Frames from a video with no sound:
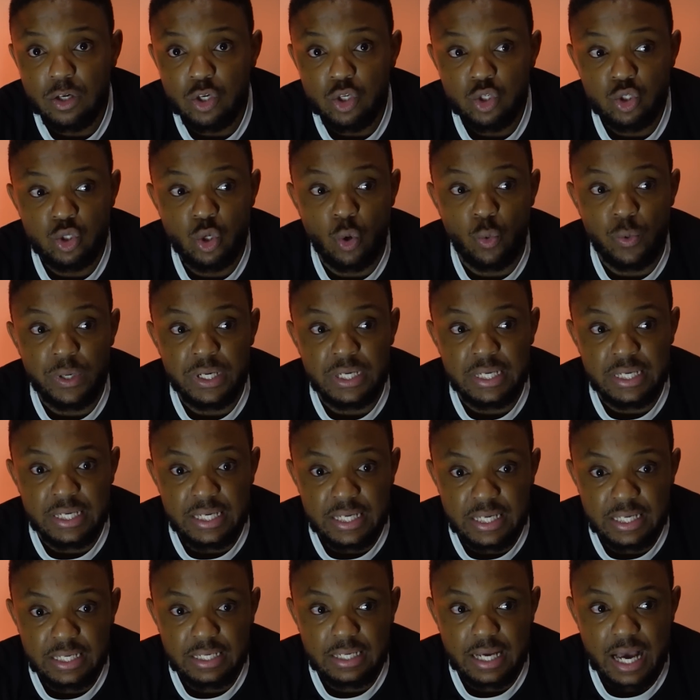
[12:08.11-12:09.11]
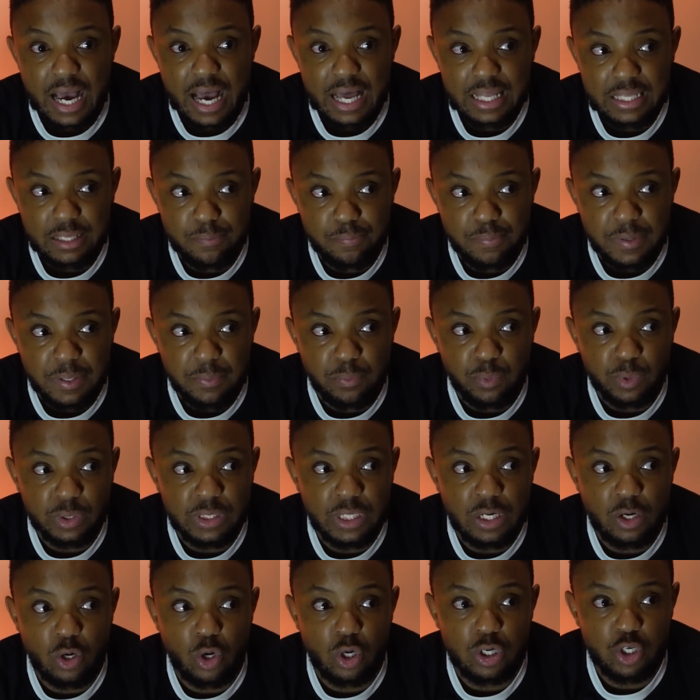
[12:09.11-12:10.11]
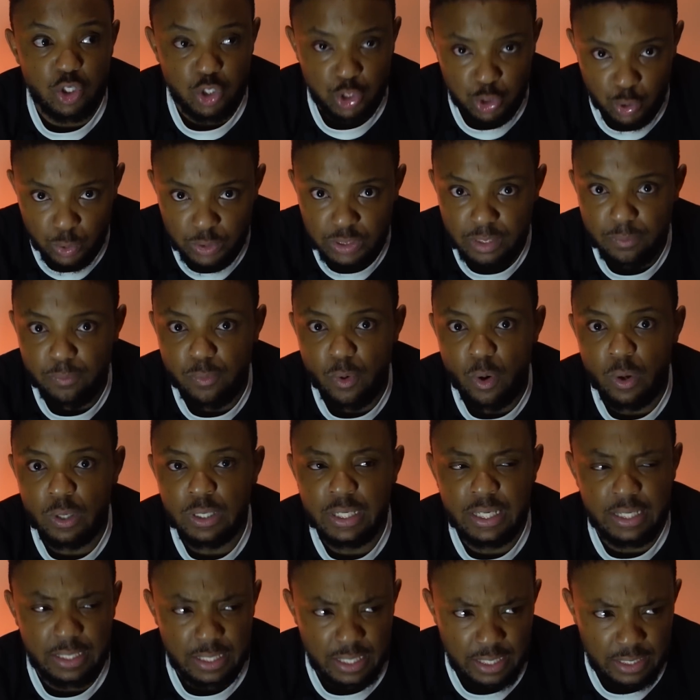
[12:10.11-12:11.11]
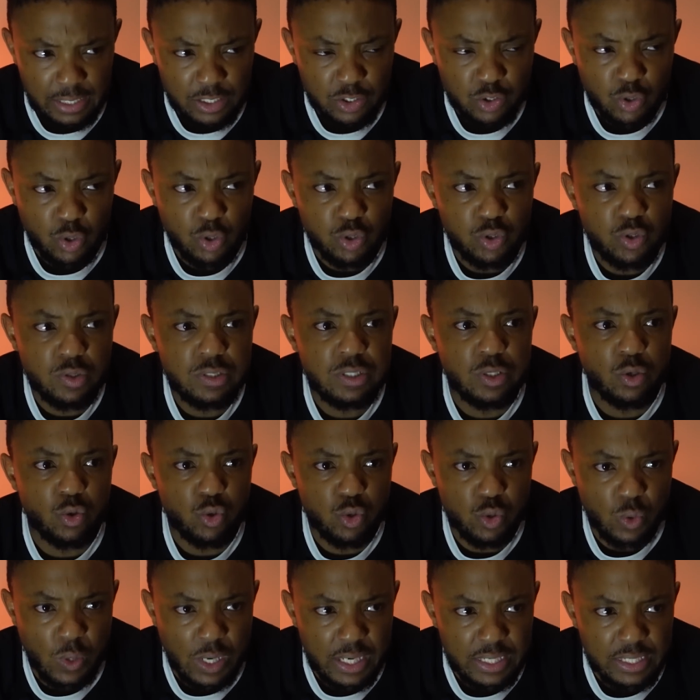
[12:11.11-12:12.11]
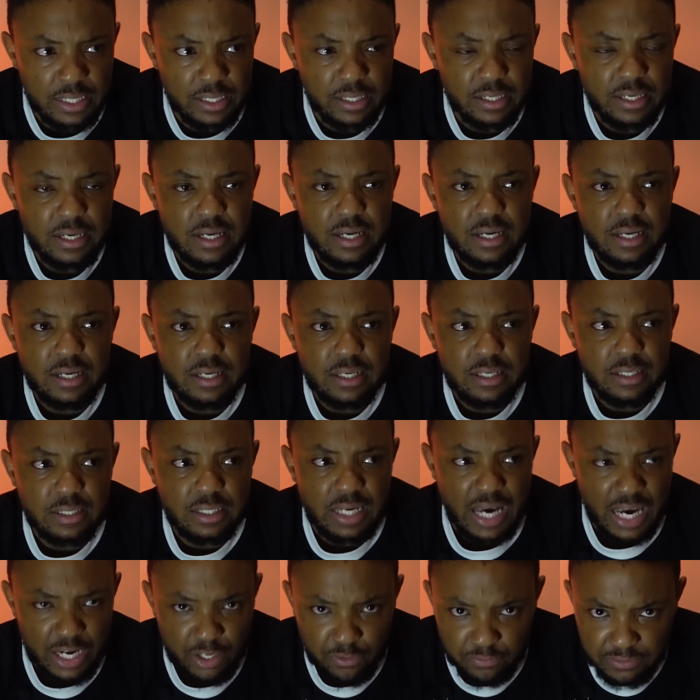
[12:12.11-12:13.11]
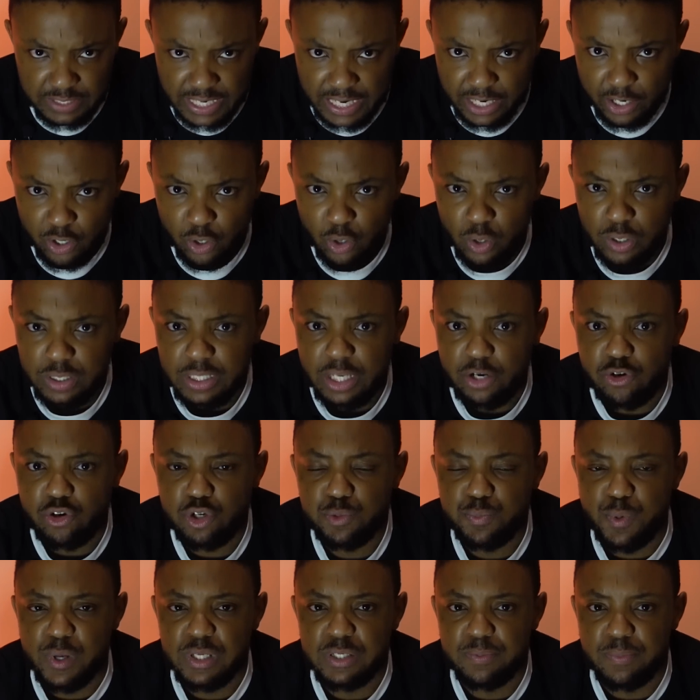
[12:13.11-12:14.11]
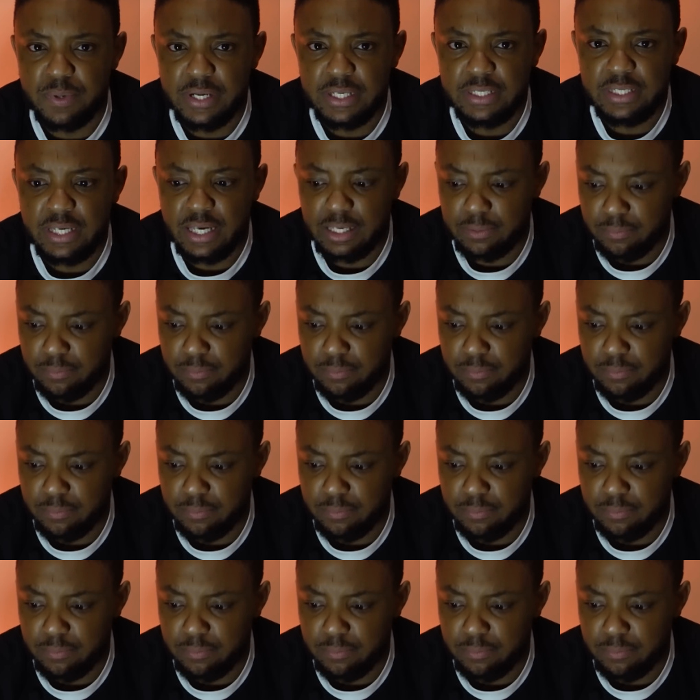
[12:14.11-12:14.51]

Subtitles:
So we need other people that are going to shoot the ball. And it's good to see Uzwane kind of taking on that responsibility.